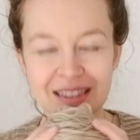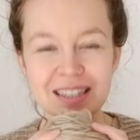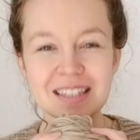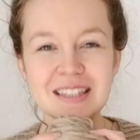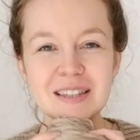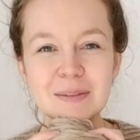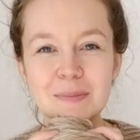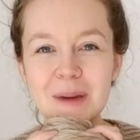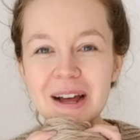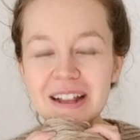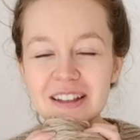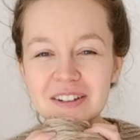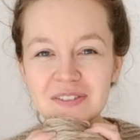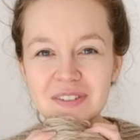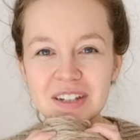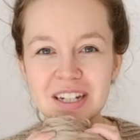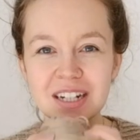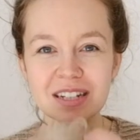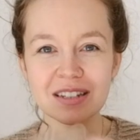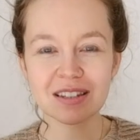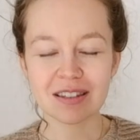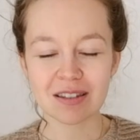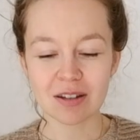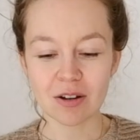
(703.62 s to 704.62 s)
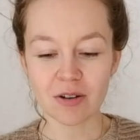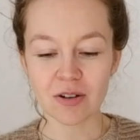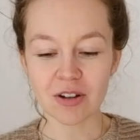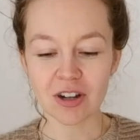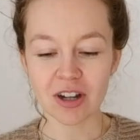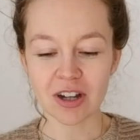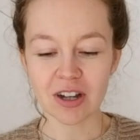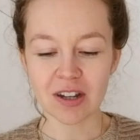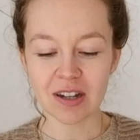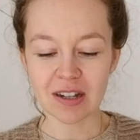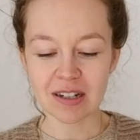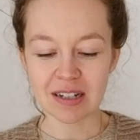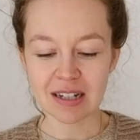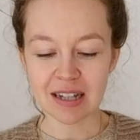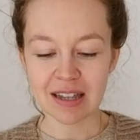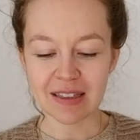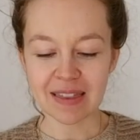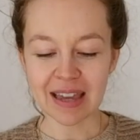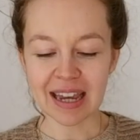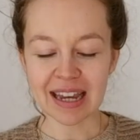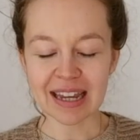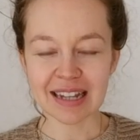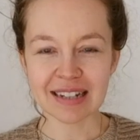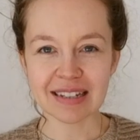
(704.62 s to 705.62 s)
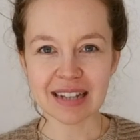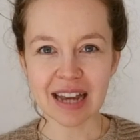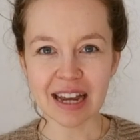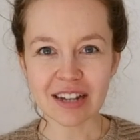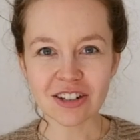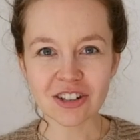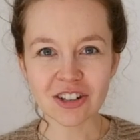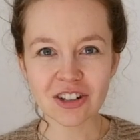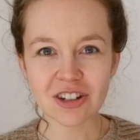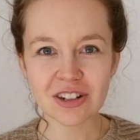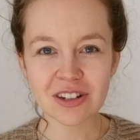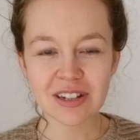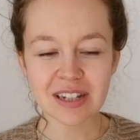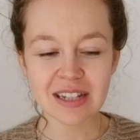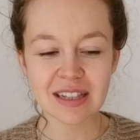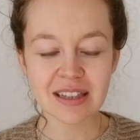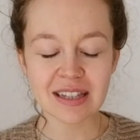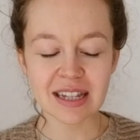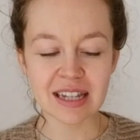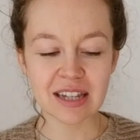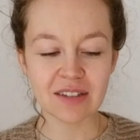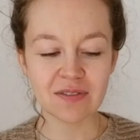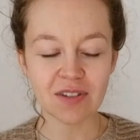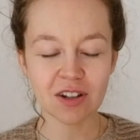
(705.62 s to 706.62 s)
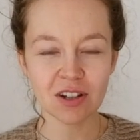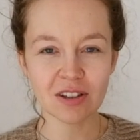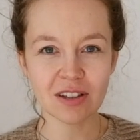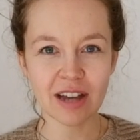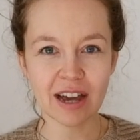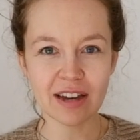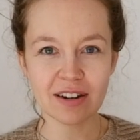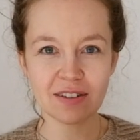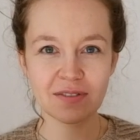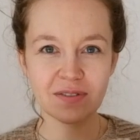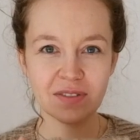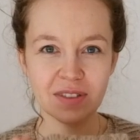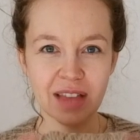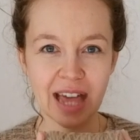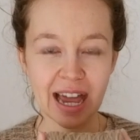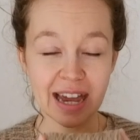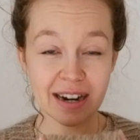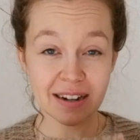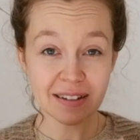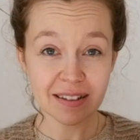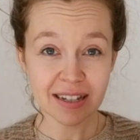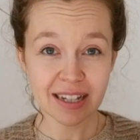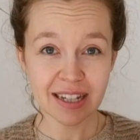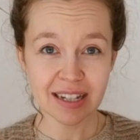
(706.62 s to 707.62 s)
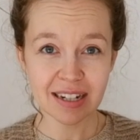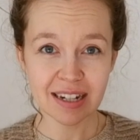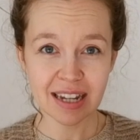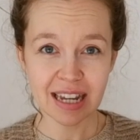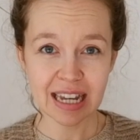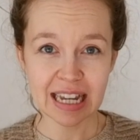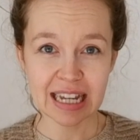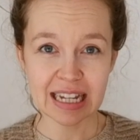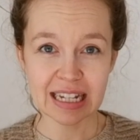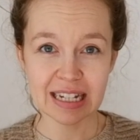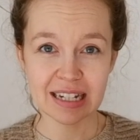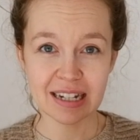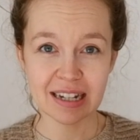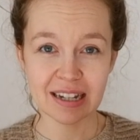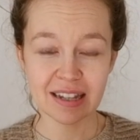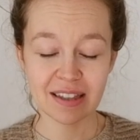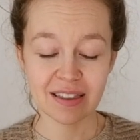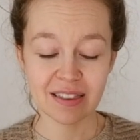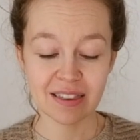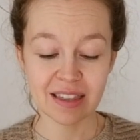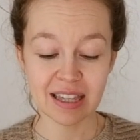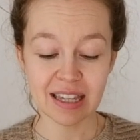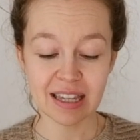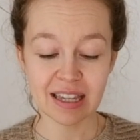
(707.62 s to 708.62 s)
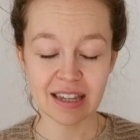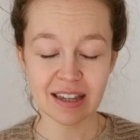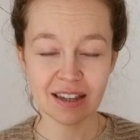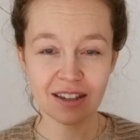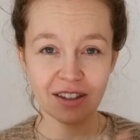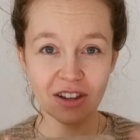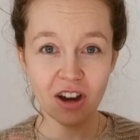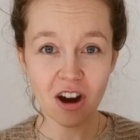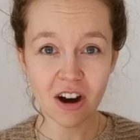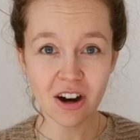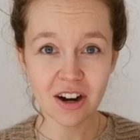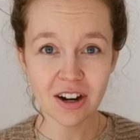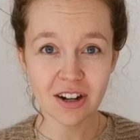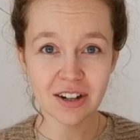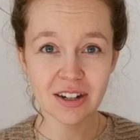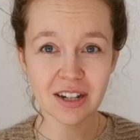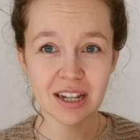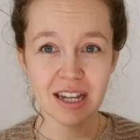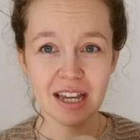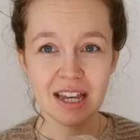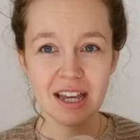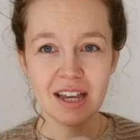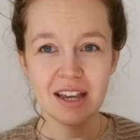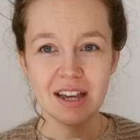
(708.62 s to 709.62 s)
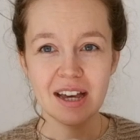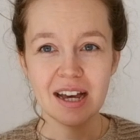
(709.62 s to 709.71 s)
the smell of it is so good. They intentionally leave a lot of lanolin in the yarn,